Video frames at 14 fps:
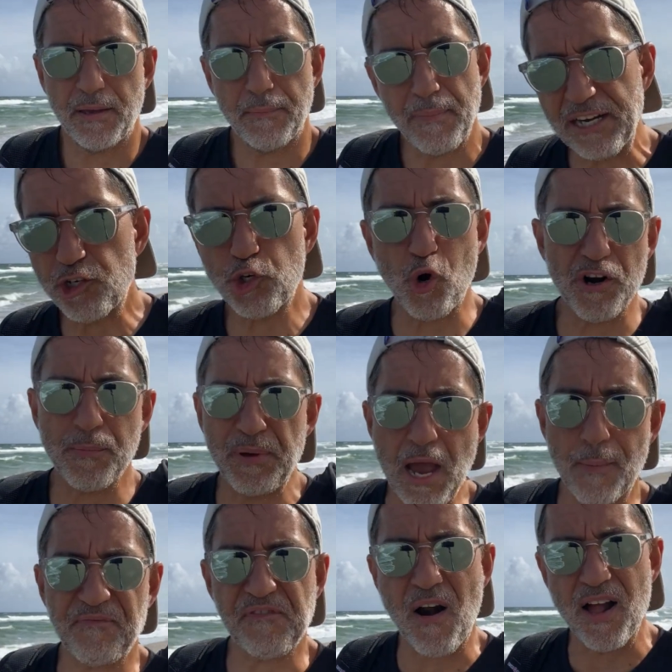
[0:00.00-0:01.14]
And make sure to be
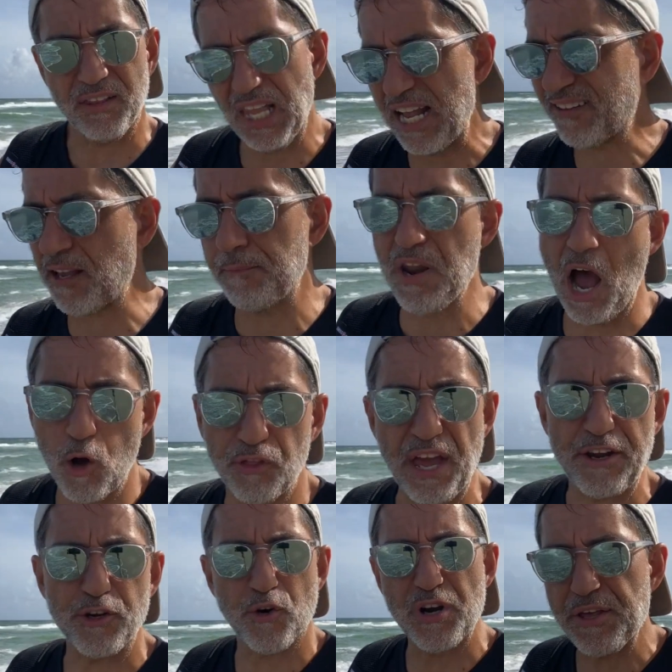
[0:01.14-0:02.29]
upfront and let them know
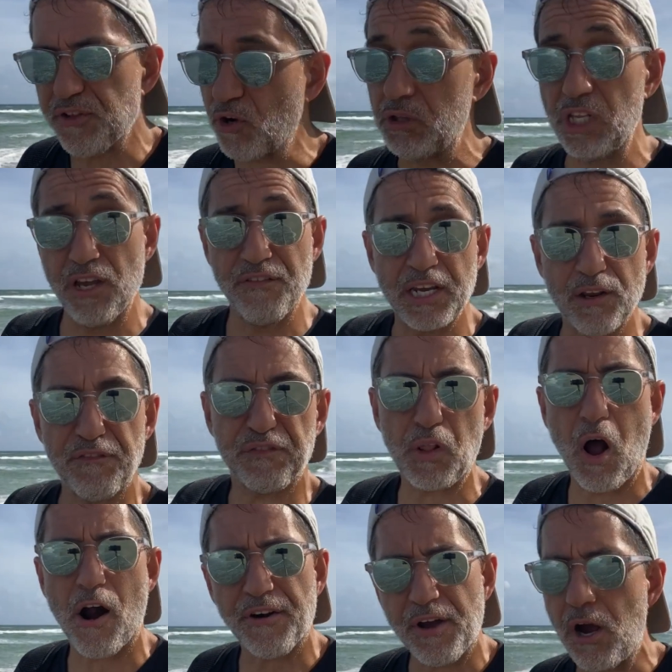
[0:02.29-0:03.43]
that you're either living in
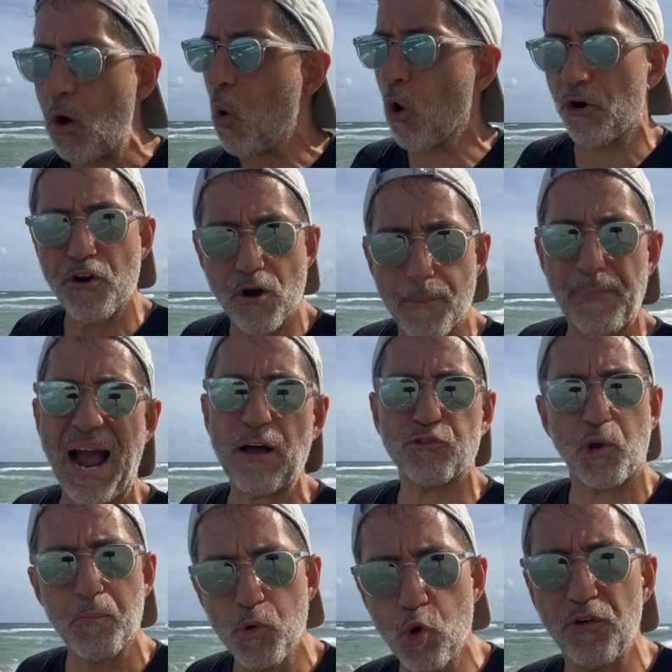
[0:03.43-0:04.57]
Florida or you're
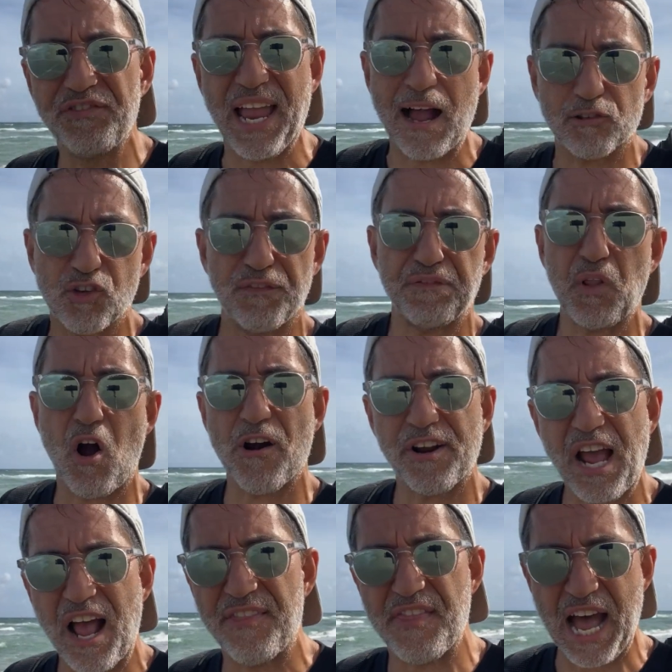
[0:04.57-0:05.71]
about to move down to
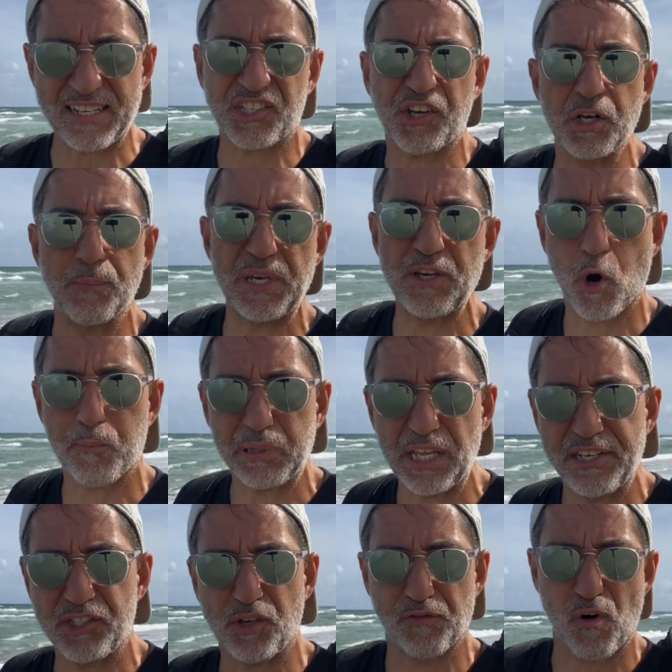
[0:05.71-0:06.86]
Florida and that's going to be your
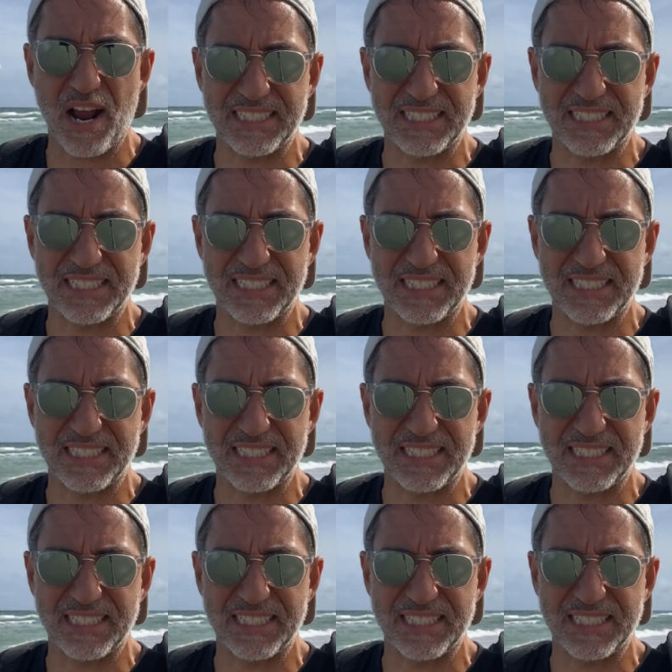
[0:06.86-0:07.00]
place of